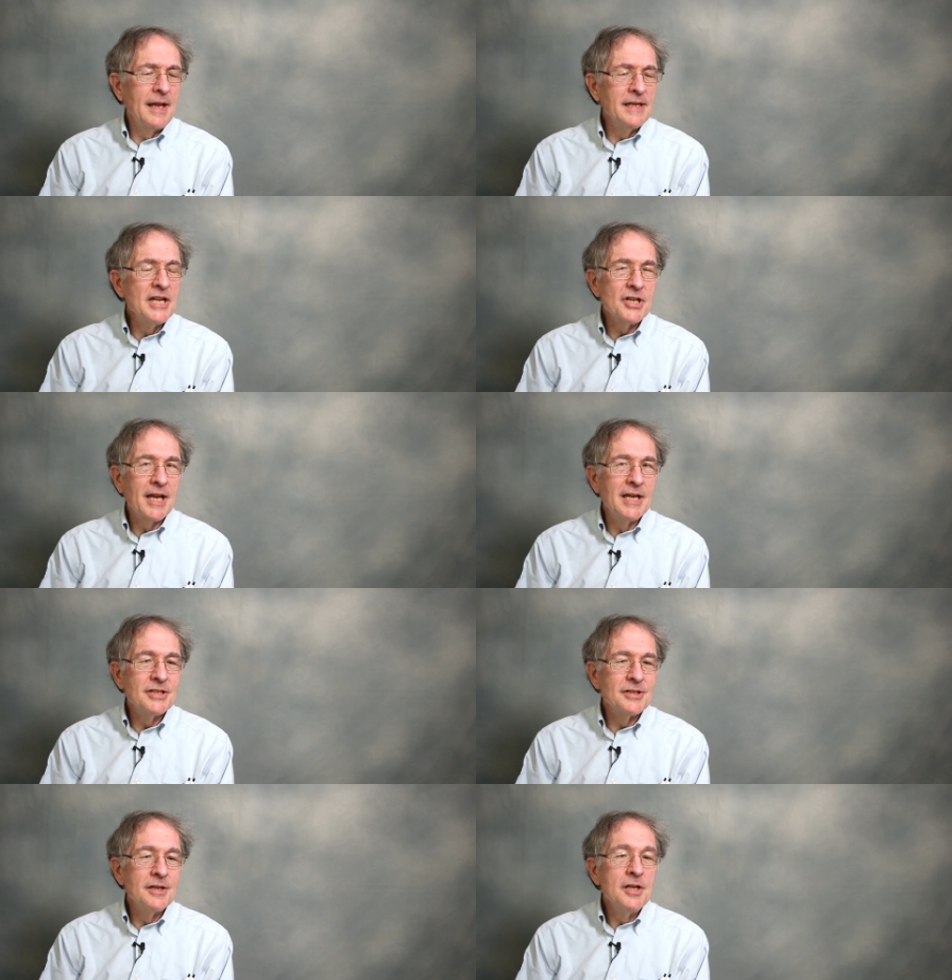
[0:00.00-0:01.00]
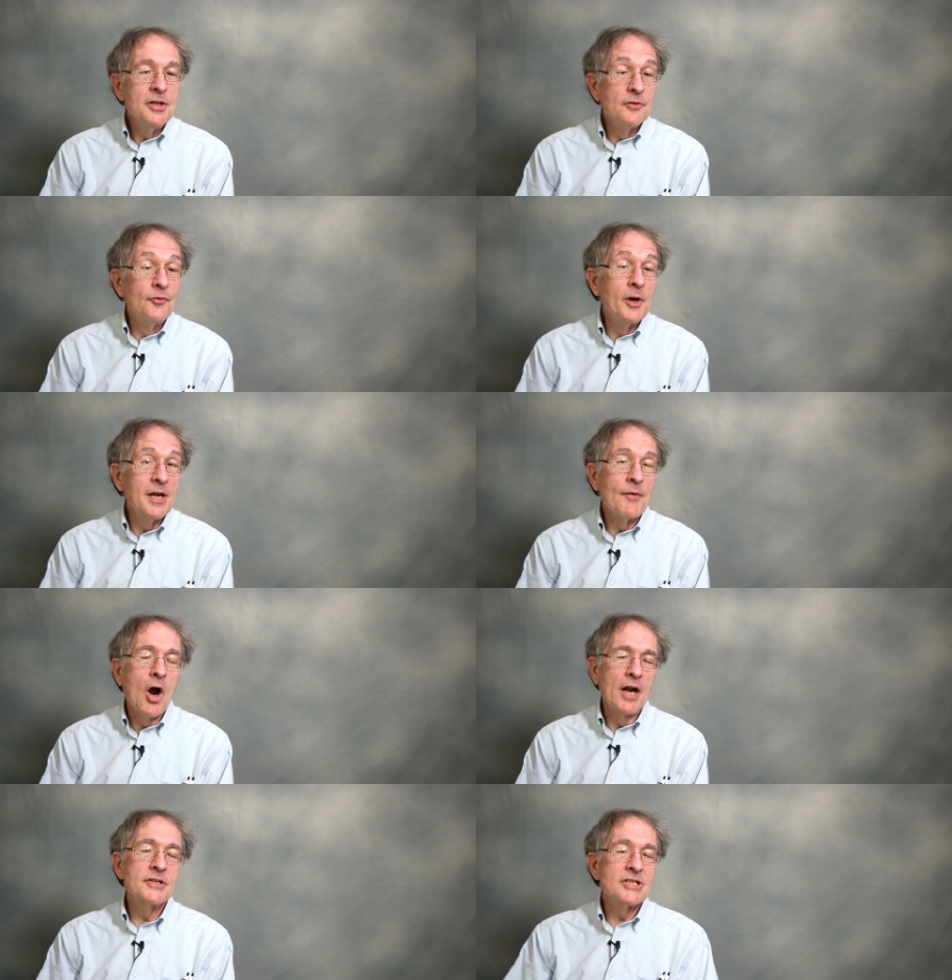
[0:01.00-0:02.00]
An education devoid of
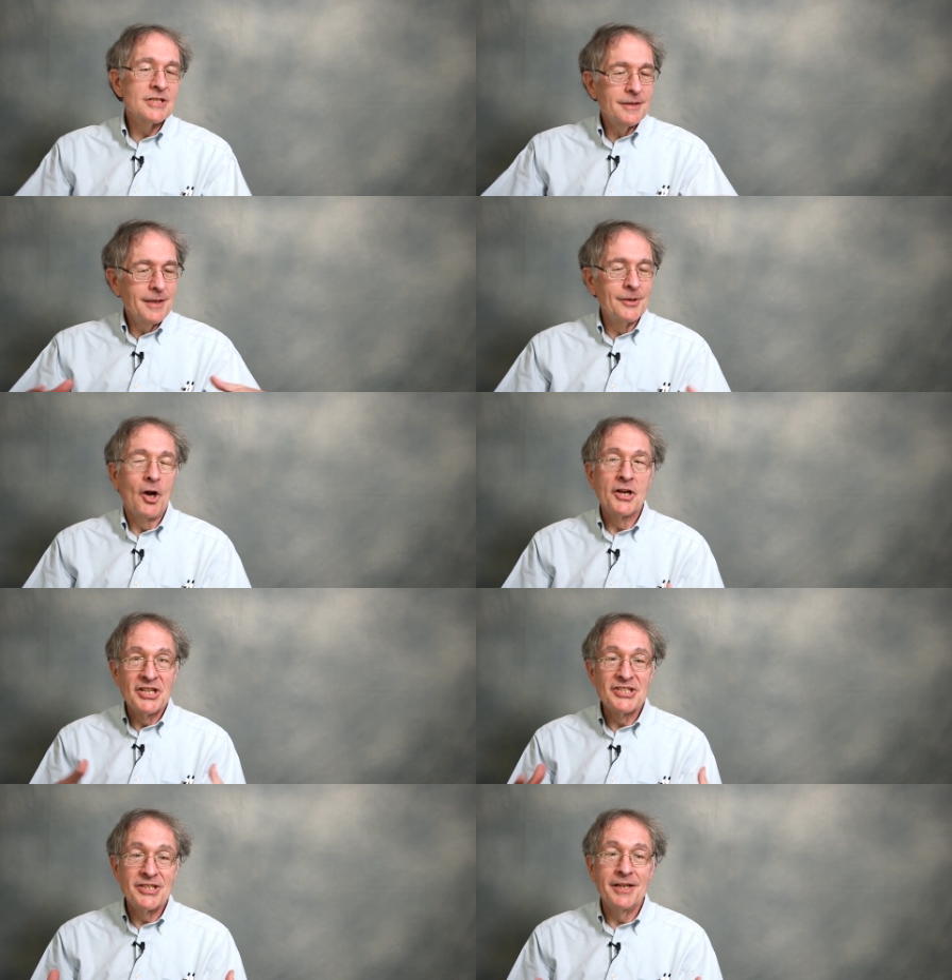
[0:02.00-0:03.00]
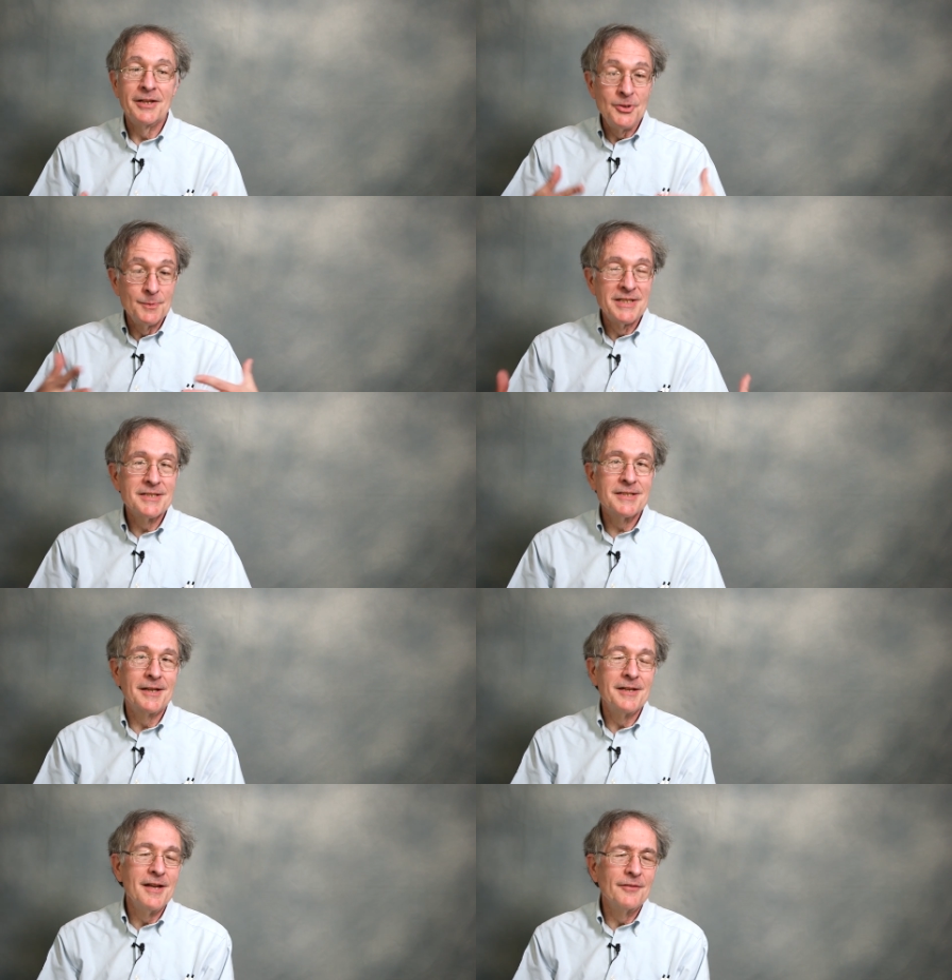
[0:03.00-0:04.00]
arts and artistic and
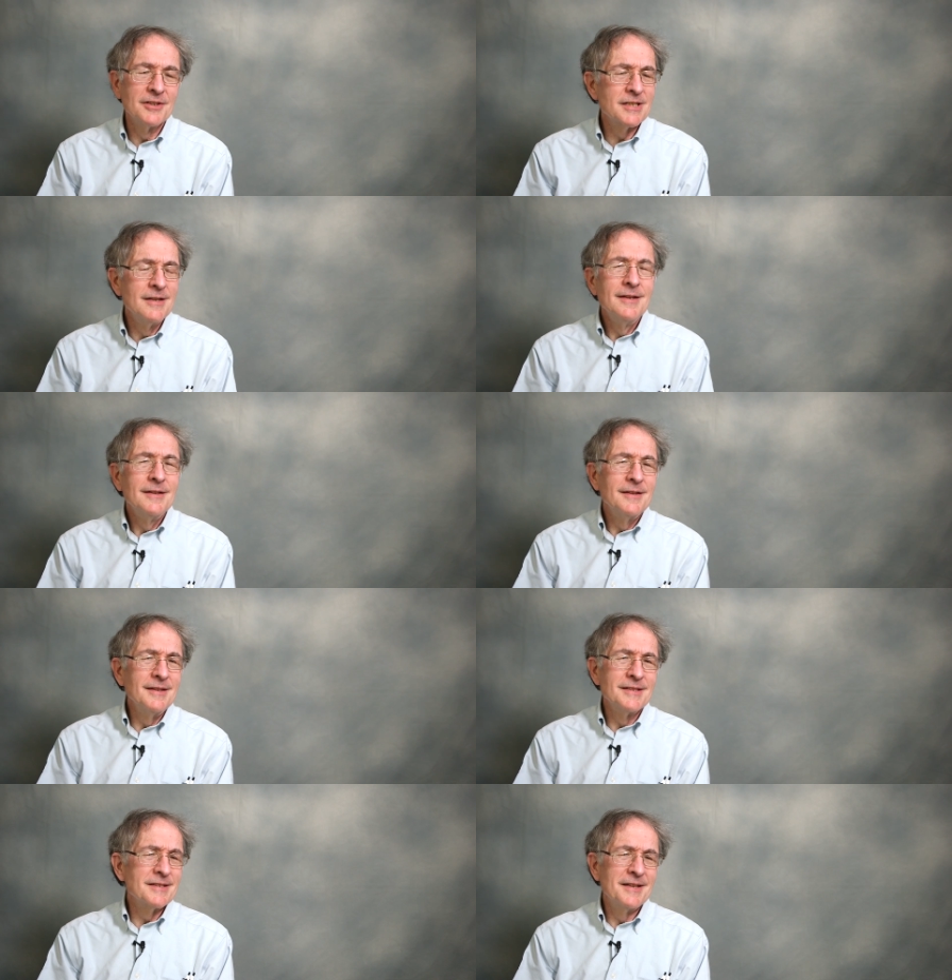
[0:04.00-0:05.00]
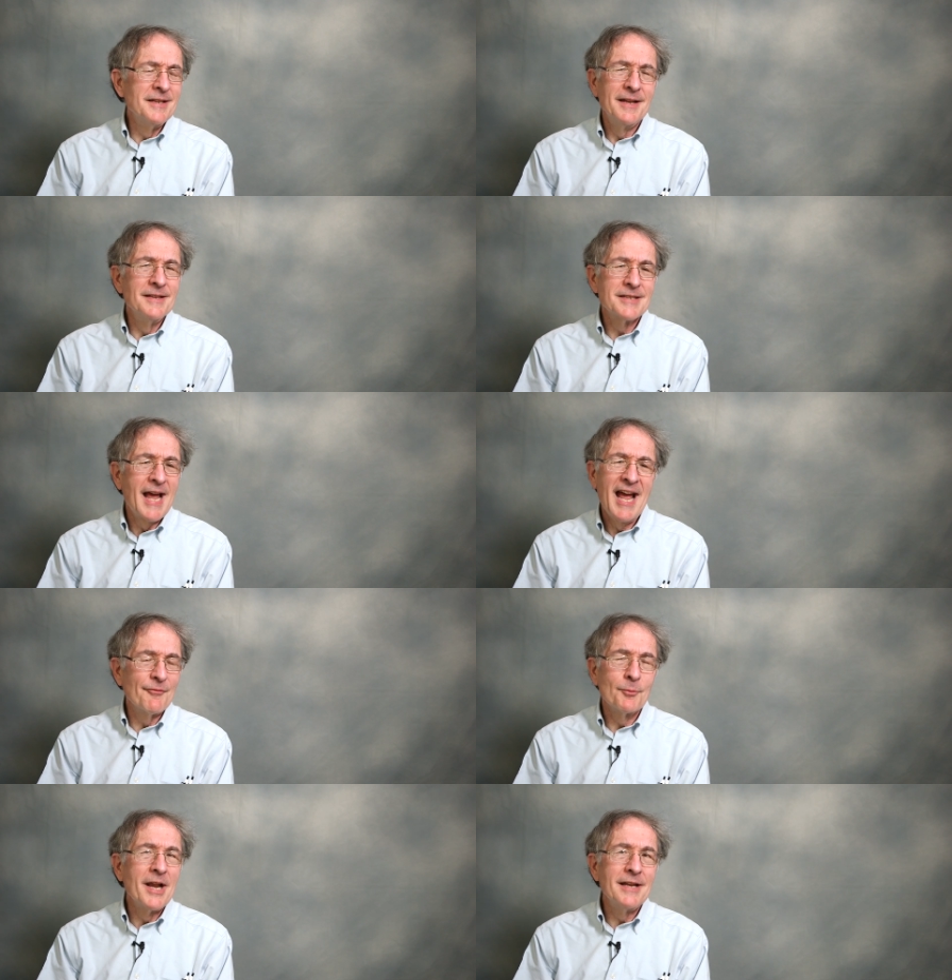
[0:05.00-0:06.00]
humanistic endeavors is a
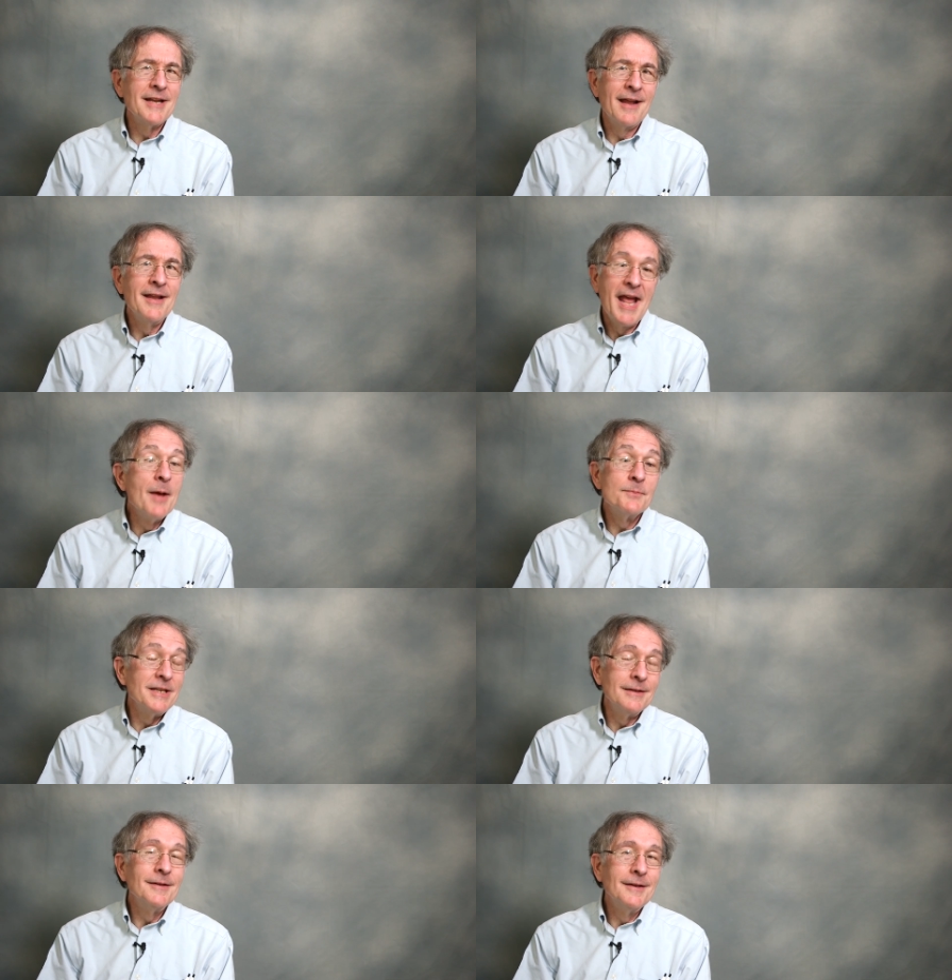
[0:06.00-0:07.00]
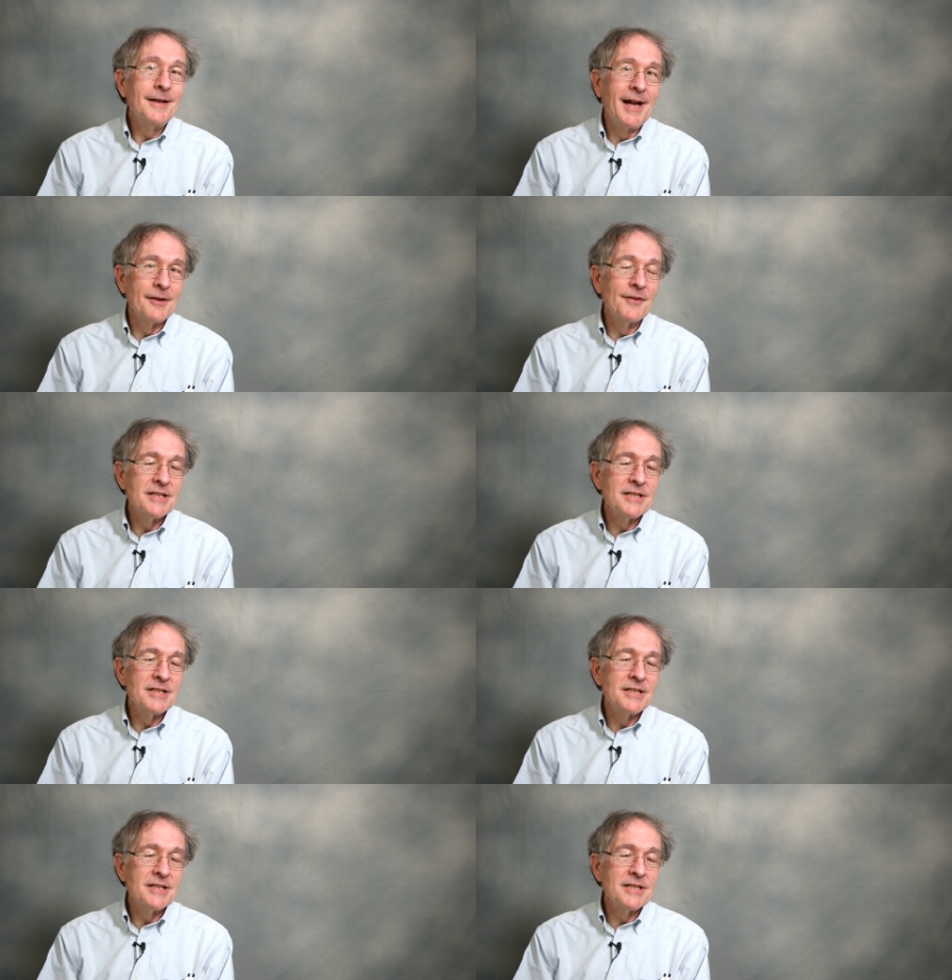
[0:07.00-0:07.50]
half-brained, empty kind of